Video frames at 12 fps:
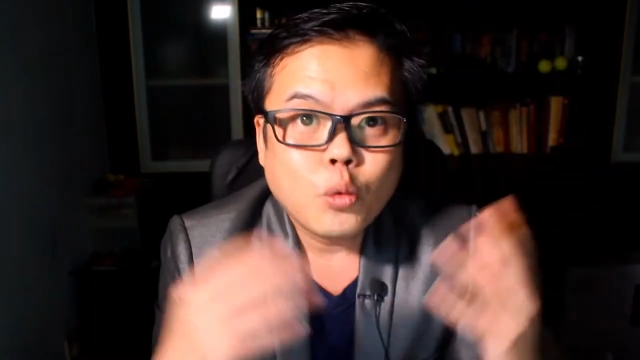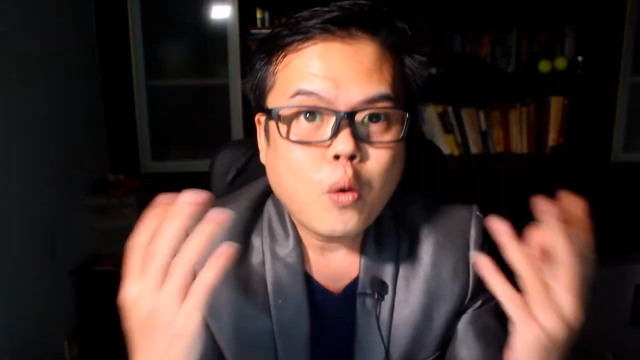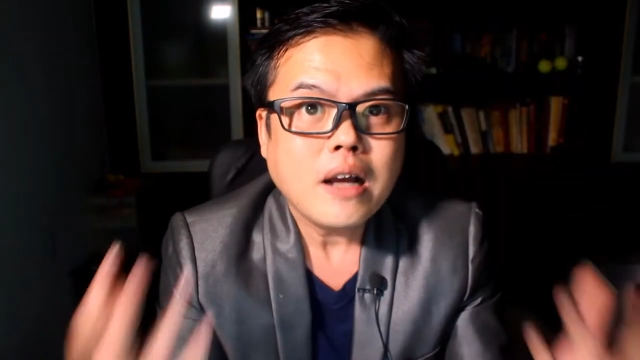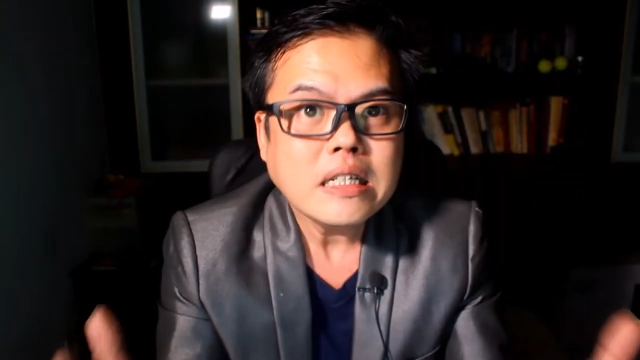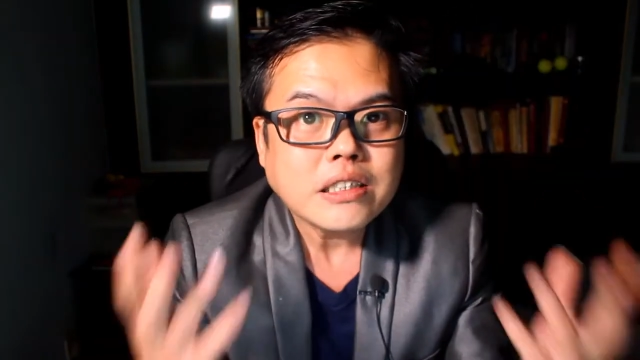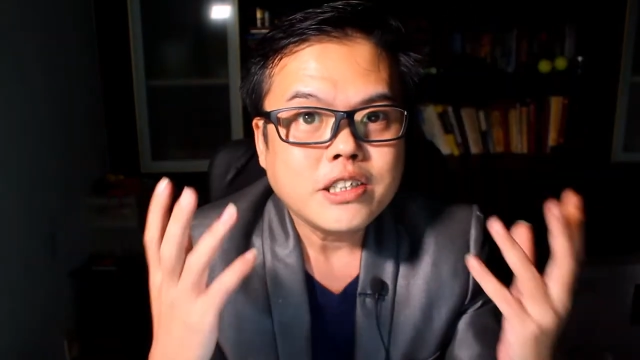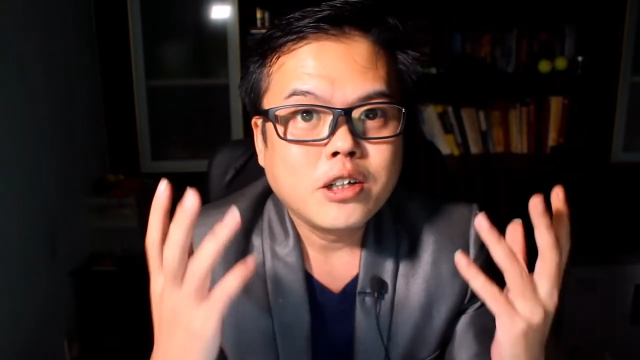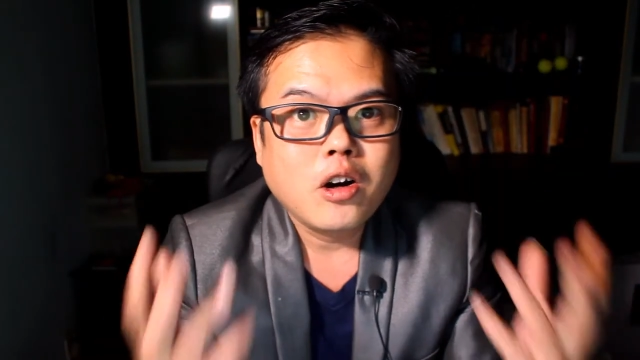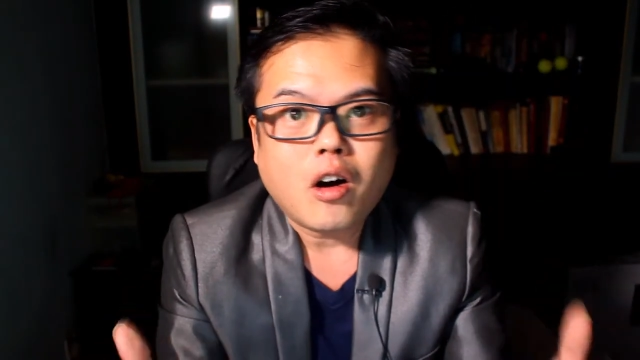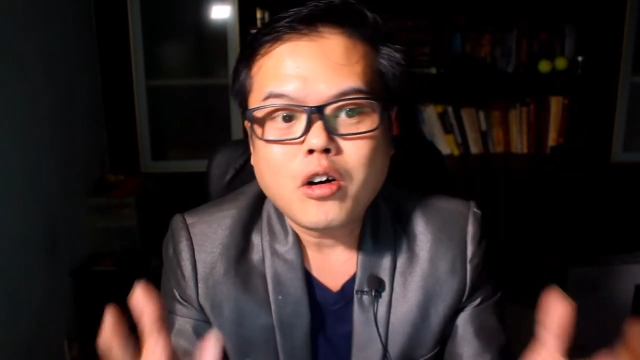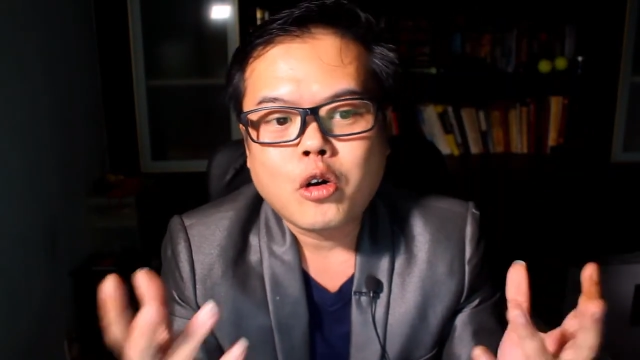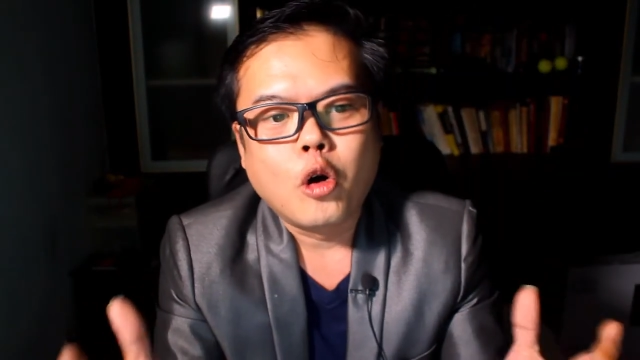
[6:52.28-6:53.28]
once he
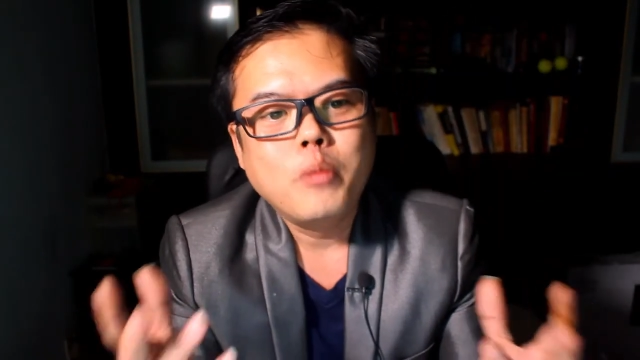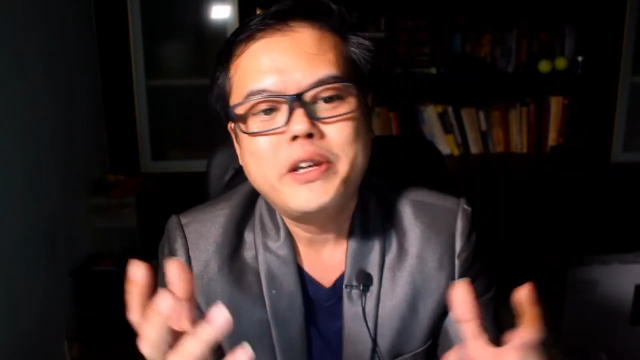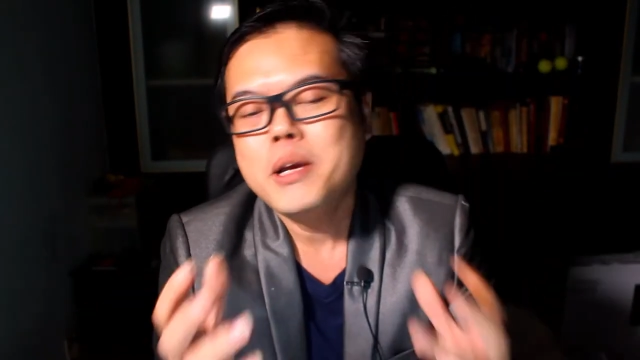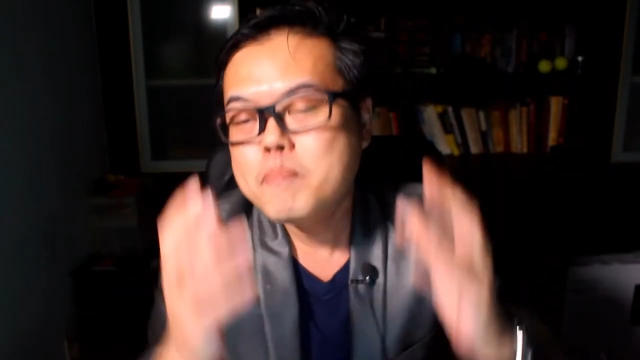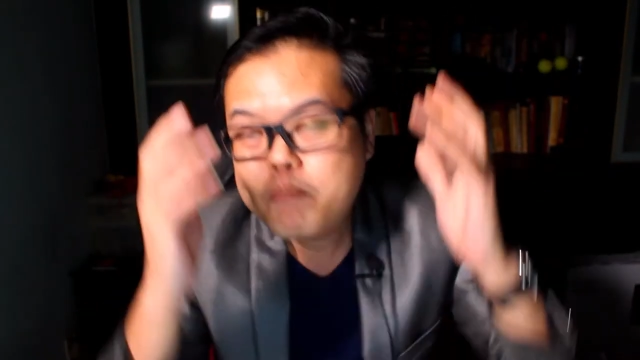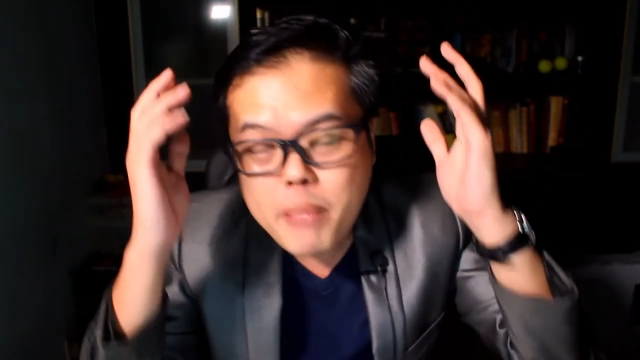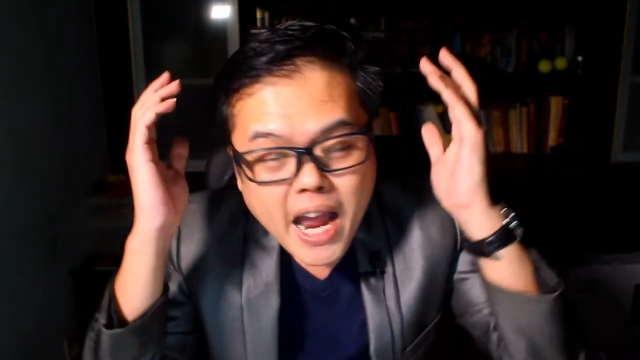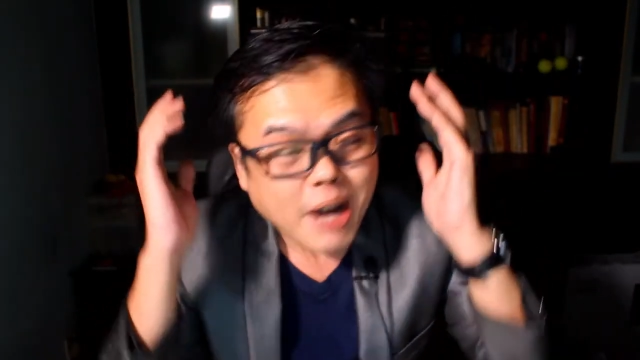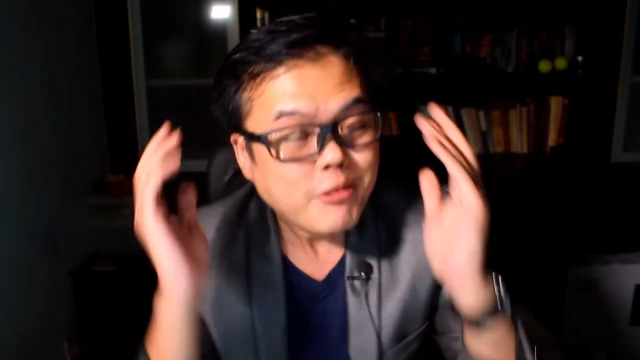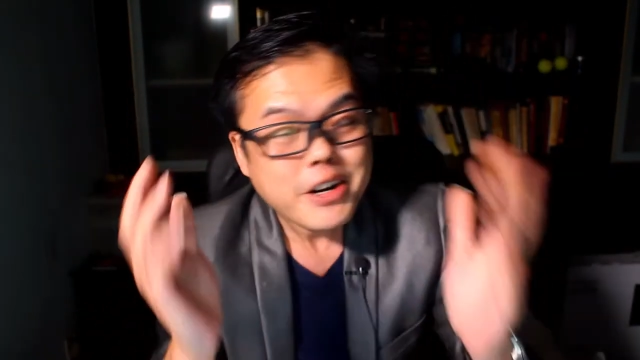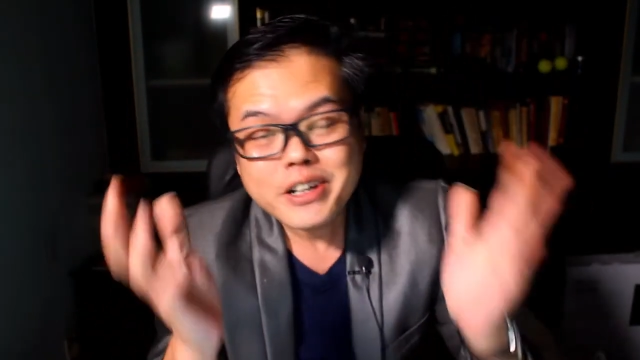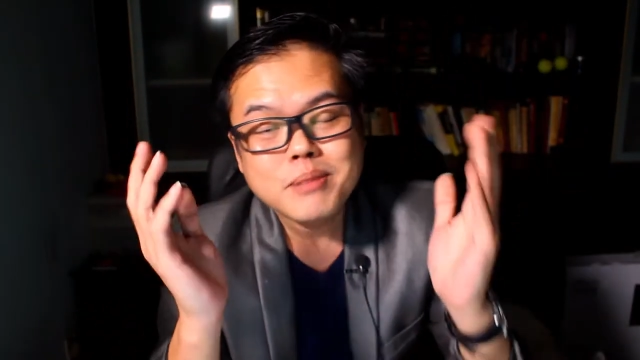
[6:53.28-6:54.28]
got home, he
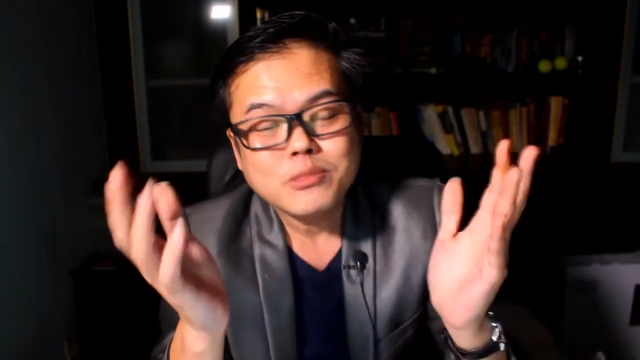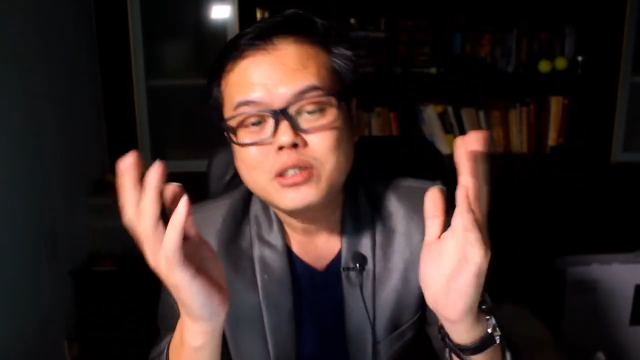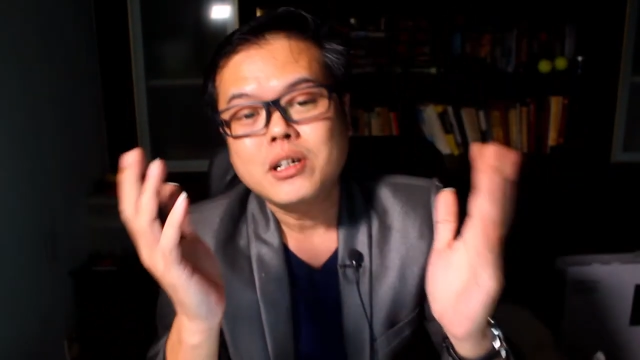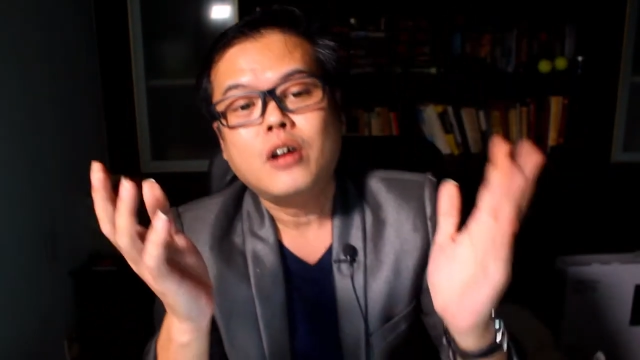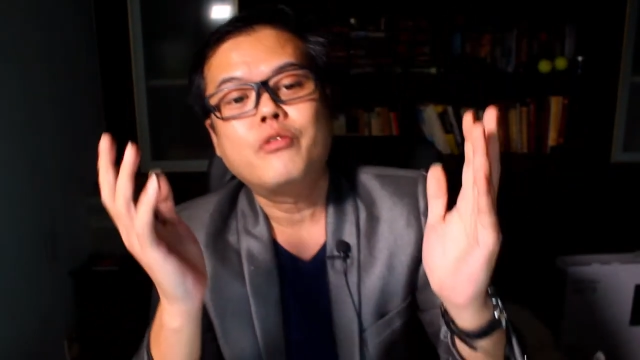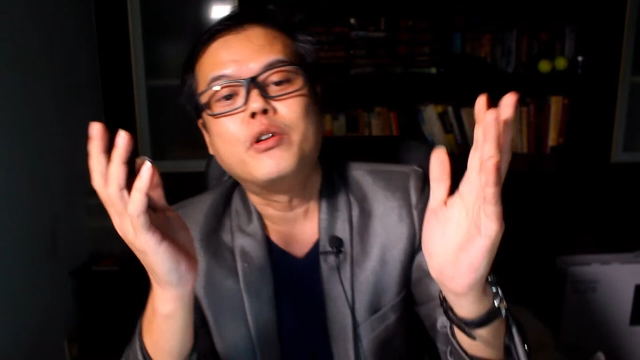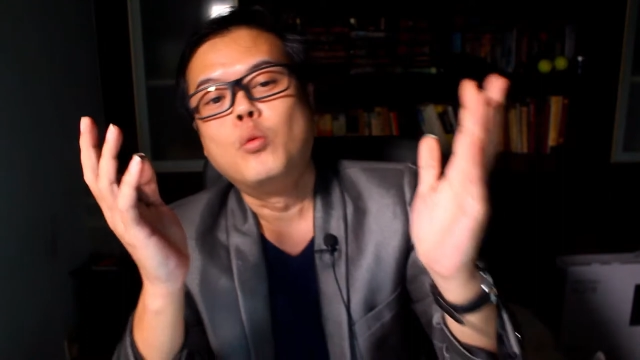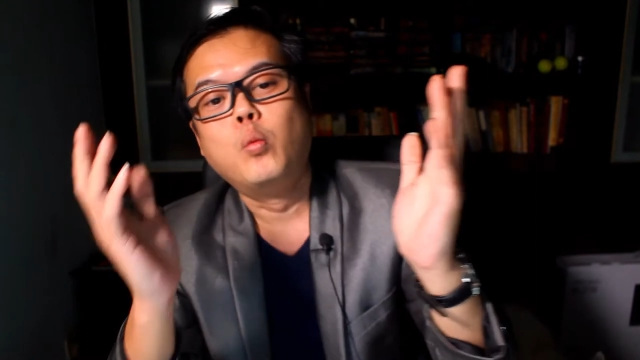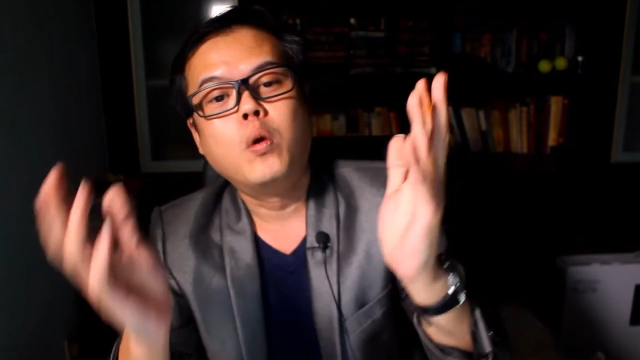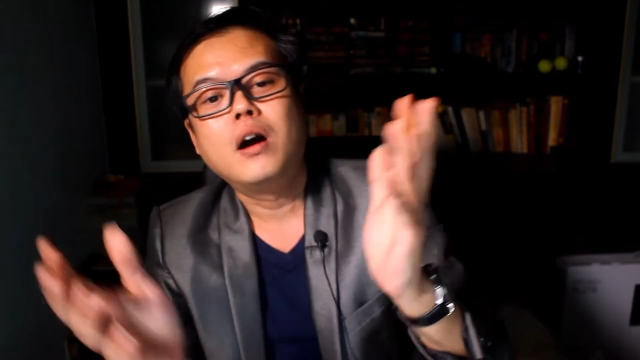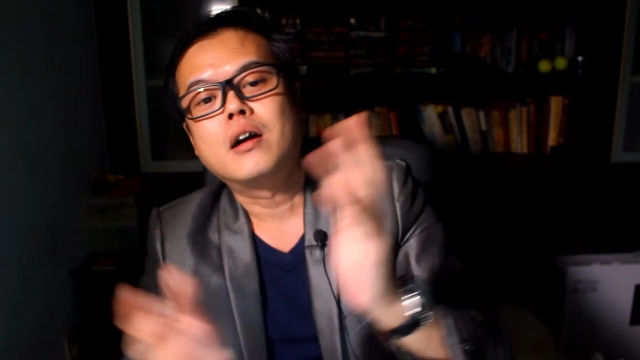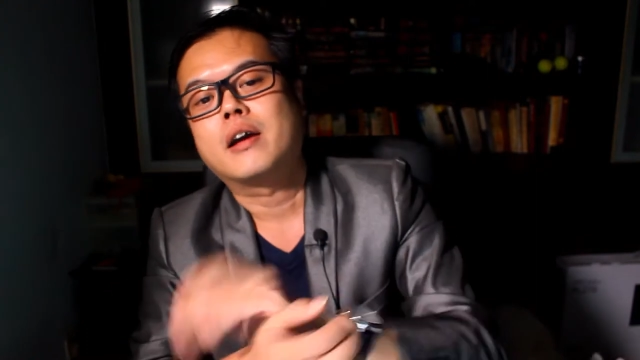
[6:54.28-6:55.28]
buried himself in
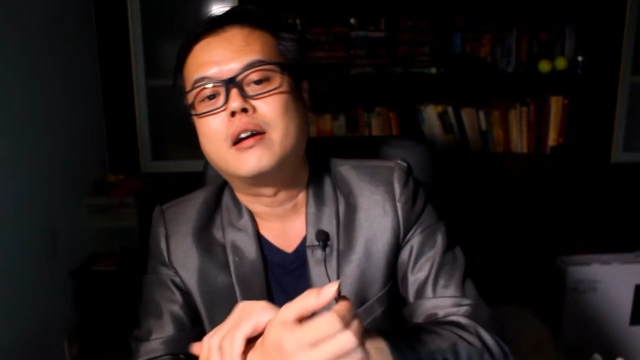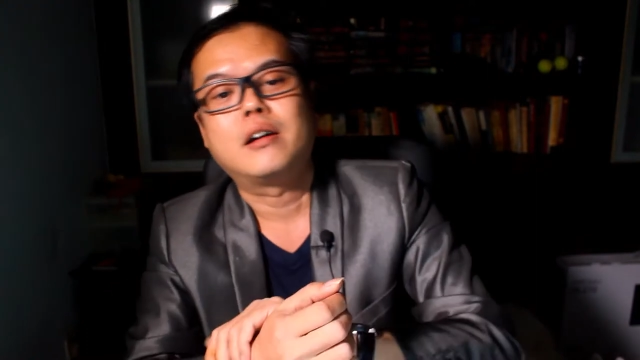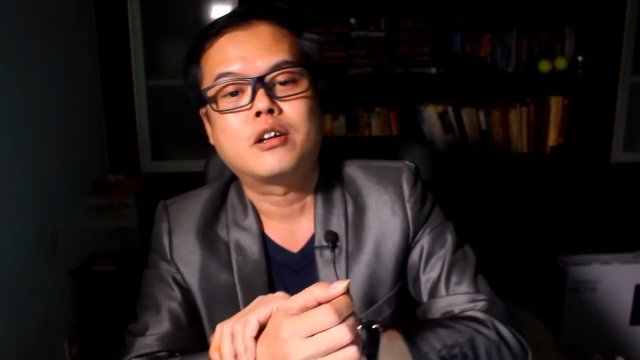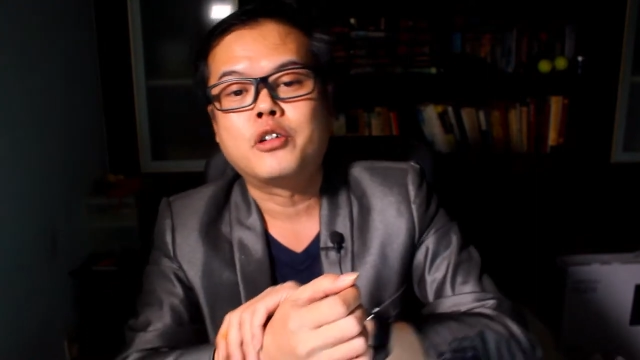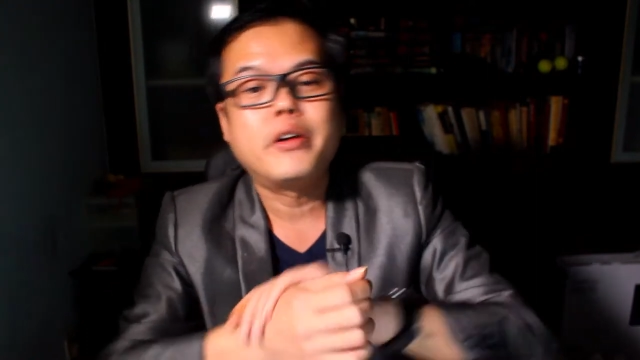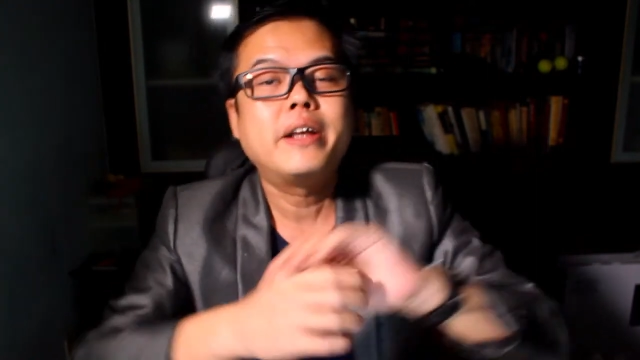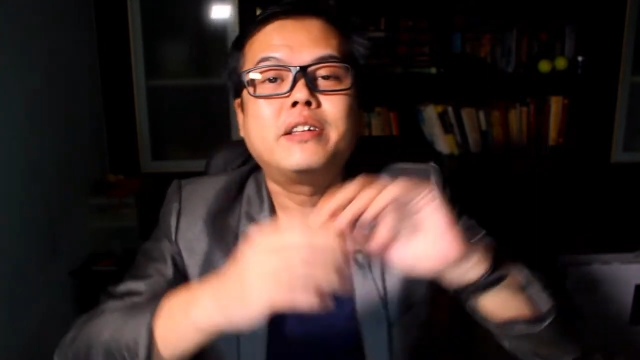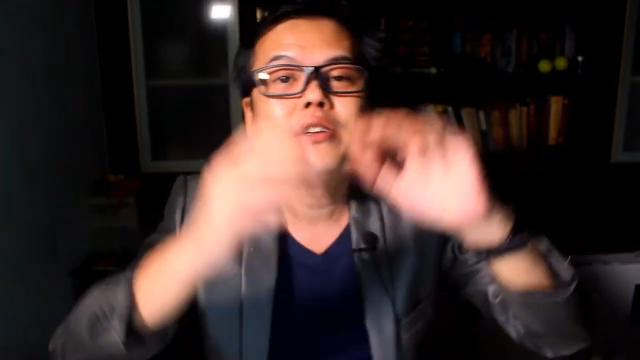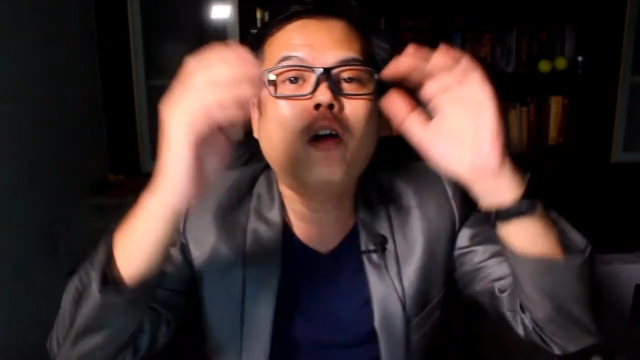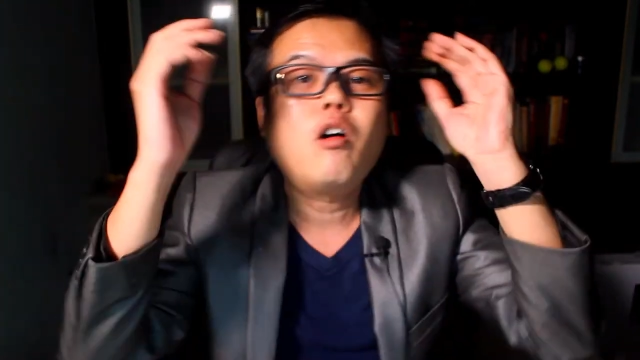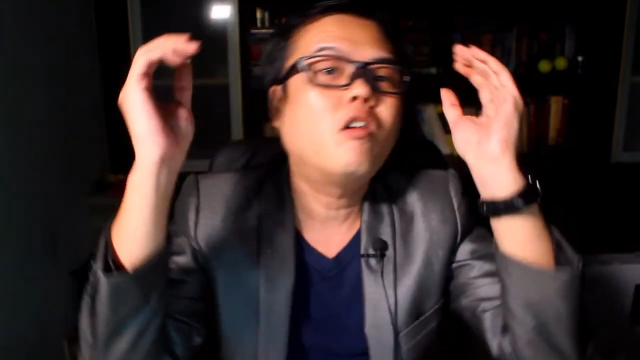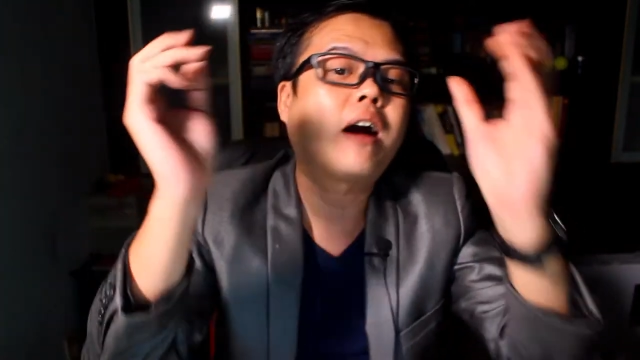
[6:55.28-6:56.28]
work, uh, creating all